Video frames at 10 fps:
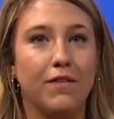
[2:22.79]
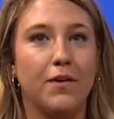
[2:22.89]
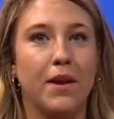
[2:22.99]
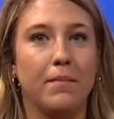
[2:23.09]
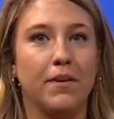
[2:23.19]

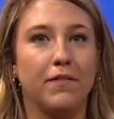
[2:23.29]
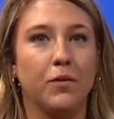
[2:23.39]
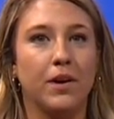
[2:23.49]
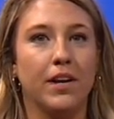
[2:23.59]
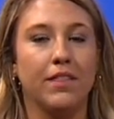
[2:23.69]
phone number
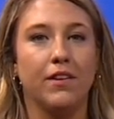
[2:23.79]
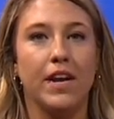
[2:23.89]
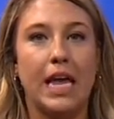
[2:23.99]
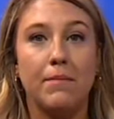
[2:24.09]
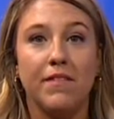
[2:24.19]
for either a
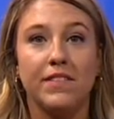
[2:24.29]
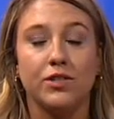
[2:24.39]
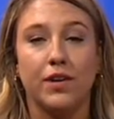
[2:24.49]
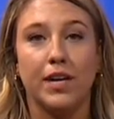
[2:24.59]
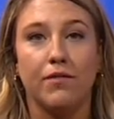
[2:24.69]
name of
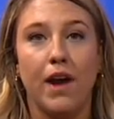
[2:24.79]
his grant